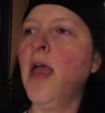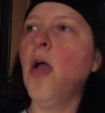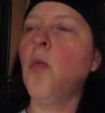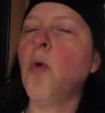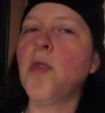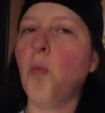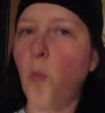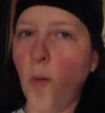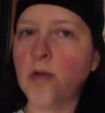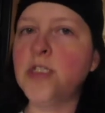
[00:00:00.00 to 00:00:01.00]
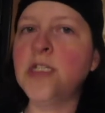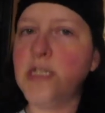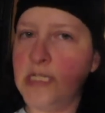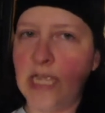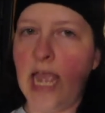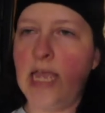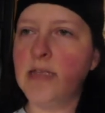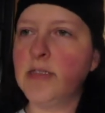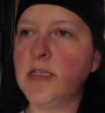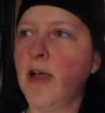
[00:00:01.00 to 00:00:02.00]
were the worst
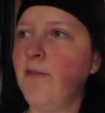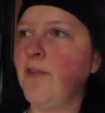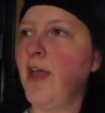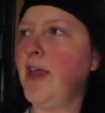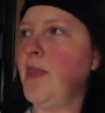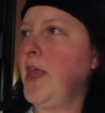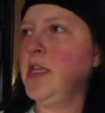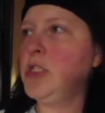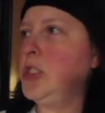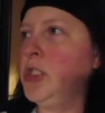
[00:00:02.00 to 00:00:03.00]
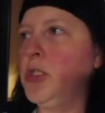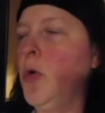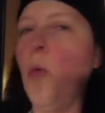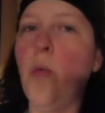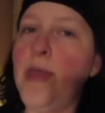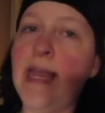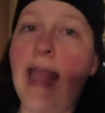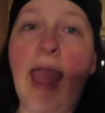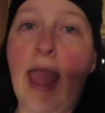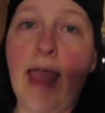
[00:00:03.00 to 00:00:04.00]
days of like this week and
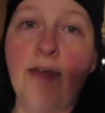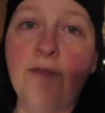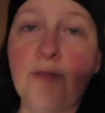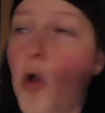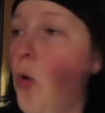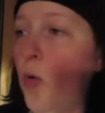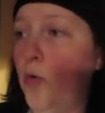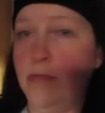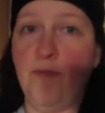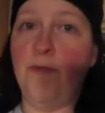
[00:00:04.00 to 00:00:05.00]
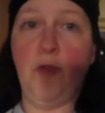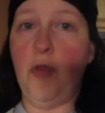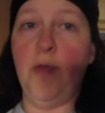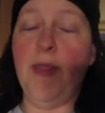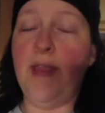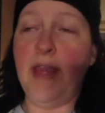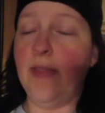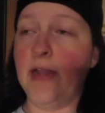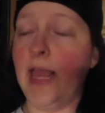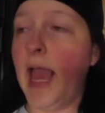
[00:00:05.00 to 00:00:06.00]
a half cold flu thingy
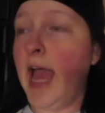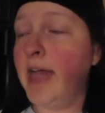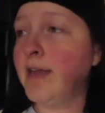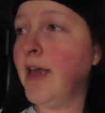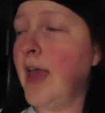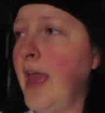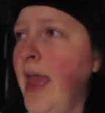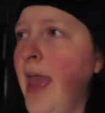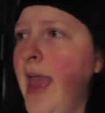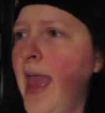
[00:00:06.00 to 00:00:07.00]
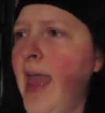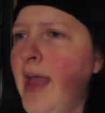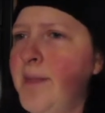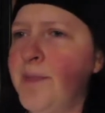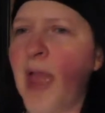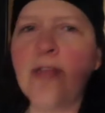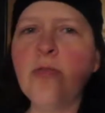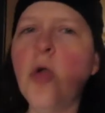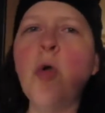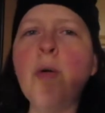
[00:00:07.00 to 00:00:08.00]
that I had. And I
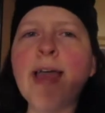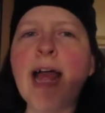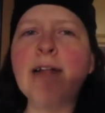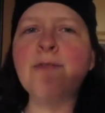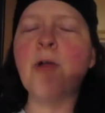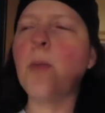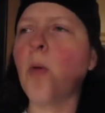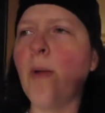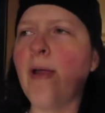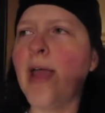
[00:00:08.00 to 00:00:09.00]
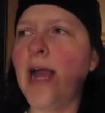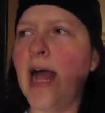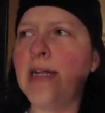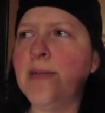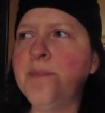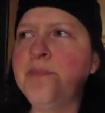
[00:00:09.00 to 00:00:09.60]
don't know who I got it from or where I got it.